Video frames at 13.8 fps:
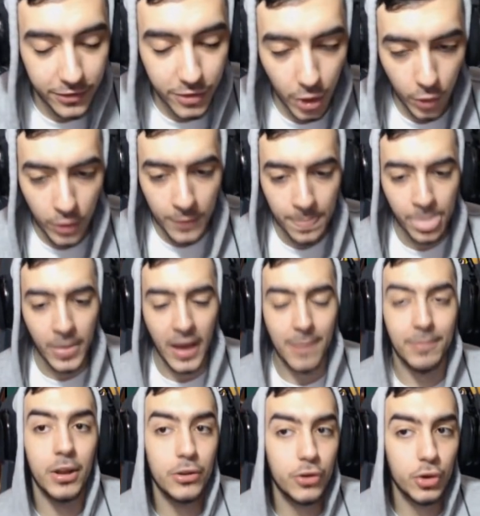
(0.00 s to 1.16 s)
So I'm
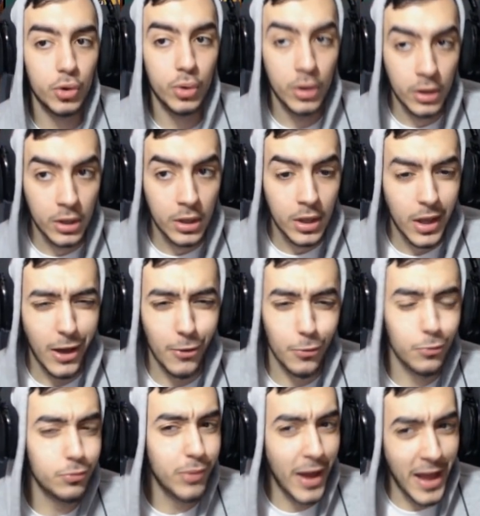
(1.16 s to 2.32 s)
going to do
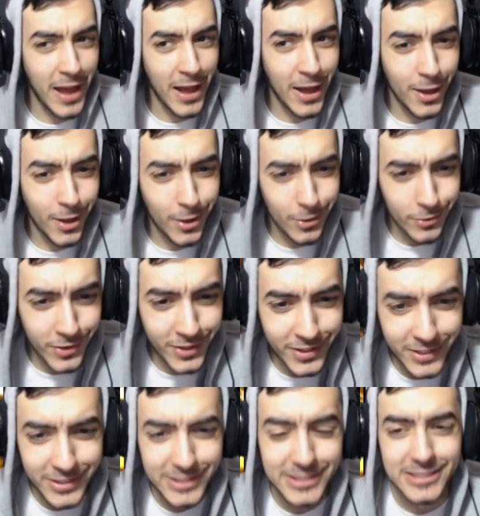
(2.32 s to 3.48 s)
around,
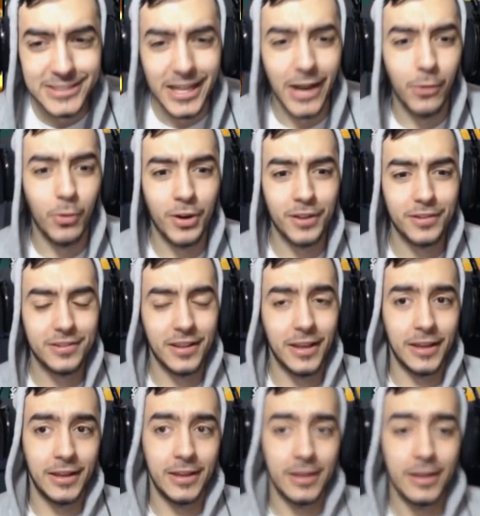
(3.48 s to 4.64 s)
I want to
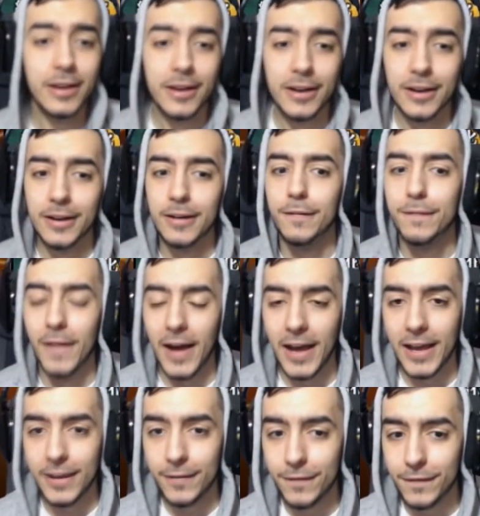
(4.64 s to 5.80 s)
say
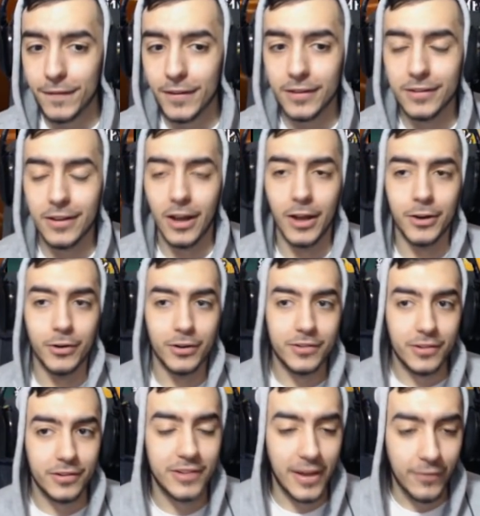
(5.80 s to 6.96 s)
500 to
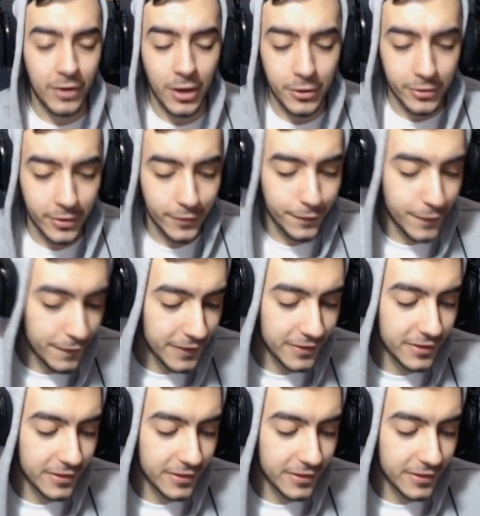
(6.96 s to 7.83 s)
750